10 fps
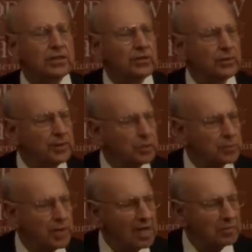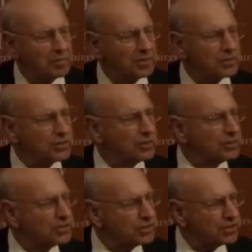The real problem is there
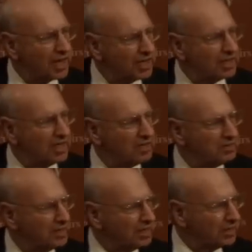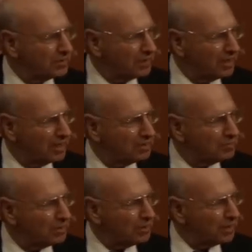is a second navy in Iran
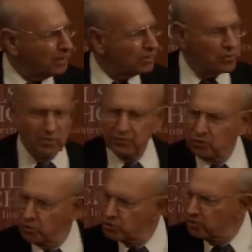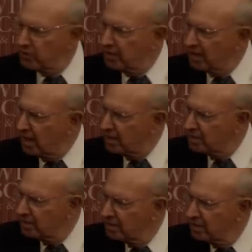belonging to the Revolutionary
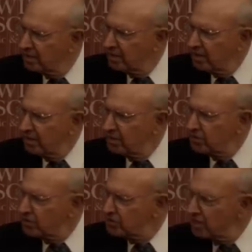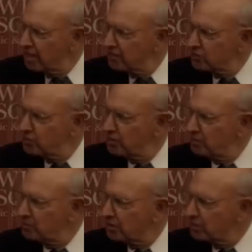Guard, and it does not
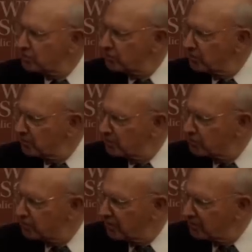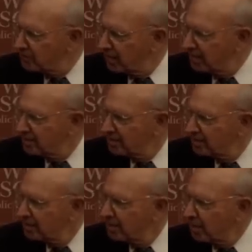seem to consider itself
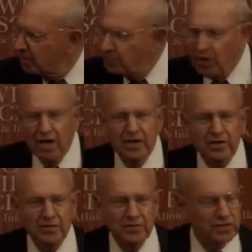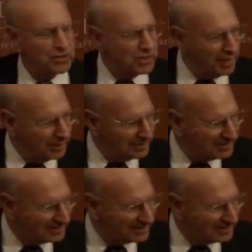yet a part of this deal.